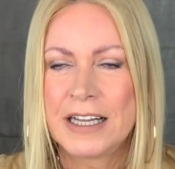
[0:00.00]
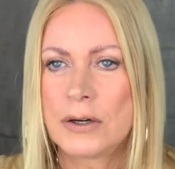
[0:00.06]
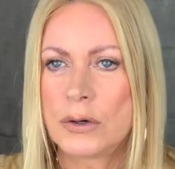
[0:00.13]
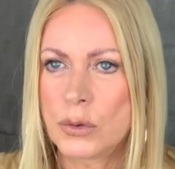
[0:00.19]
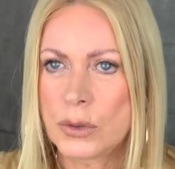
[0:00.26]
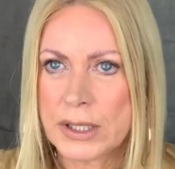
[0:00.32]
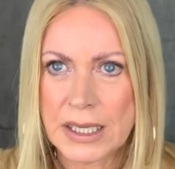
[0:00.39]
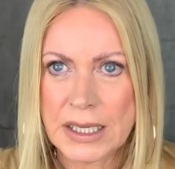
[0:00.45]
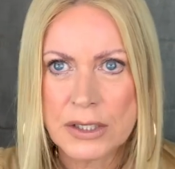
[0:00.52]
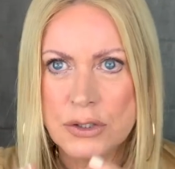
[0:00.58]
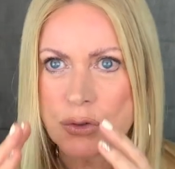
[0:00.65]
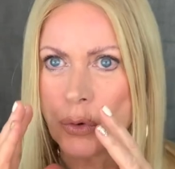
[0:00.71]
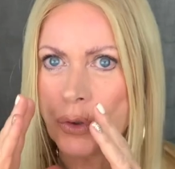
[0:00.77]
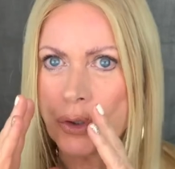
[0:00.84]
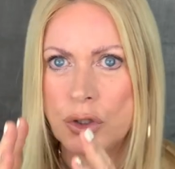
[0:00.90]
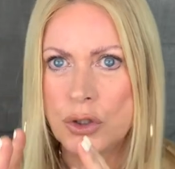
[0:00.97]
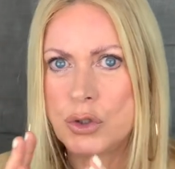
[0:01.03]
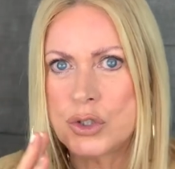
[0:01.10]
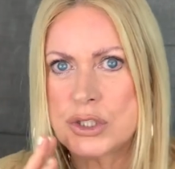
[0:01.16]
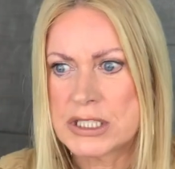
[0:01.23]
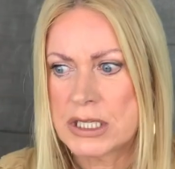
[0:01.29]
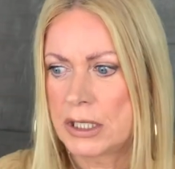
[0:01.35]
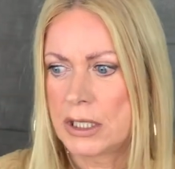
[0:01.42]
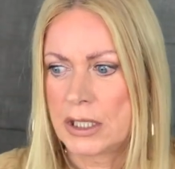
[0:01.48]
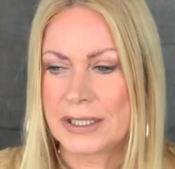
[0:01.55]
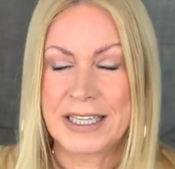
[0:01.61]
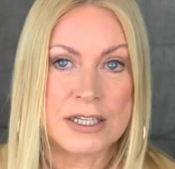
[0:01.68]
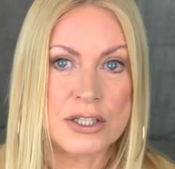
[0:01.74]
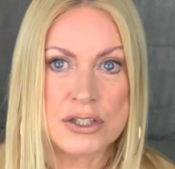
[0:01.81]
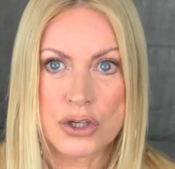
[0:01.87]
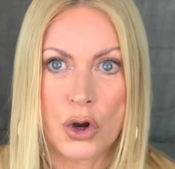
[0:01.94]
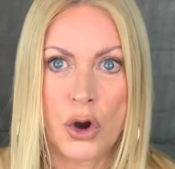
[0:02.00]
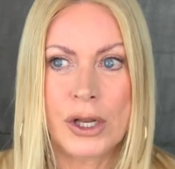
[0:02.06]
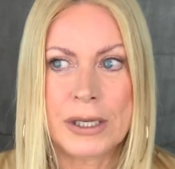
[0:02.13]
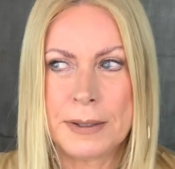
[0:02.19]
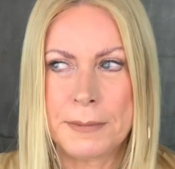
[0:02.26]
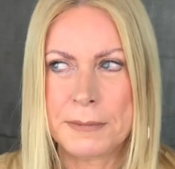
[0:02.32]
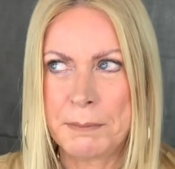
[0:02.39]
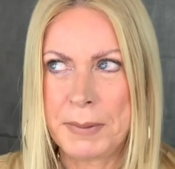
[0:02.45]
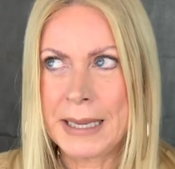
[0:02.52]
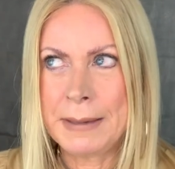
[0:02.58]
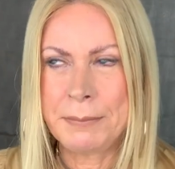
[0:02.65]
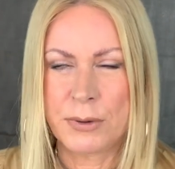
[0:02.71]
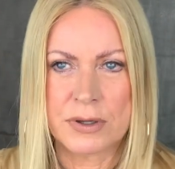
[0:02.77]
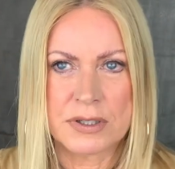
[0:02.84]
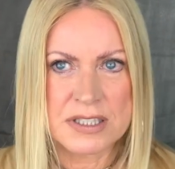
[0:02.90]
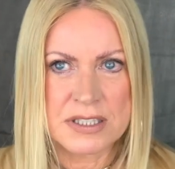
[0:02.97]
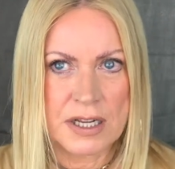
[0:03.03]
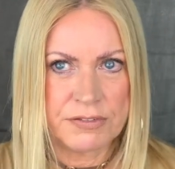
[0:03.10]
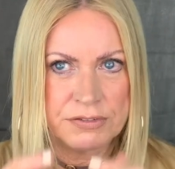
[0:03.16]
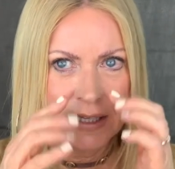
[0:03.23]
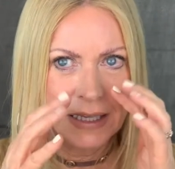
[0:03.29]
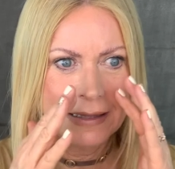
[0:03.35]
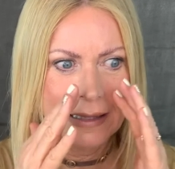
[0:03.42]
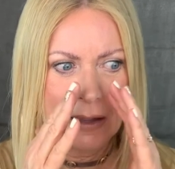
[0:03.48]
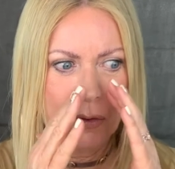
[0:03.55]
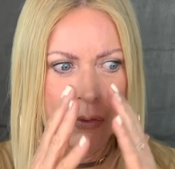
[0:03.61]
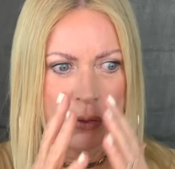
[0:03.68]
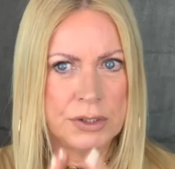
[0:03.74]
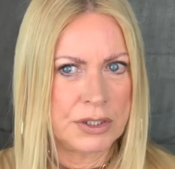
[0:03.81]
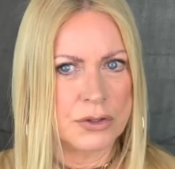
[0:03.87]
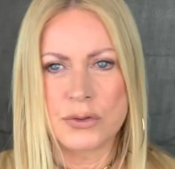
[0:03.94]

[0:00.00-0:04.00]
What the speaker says: Okay? Don't use like toilet paper or stuff like that on your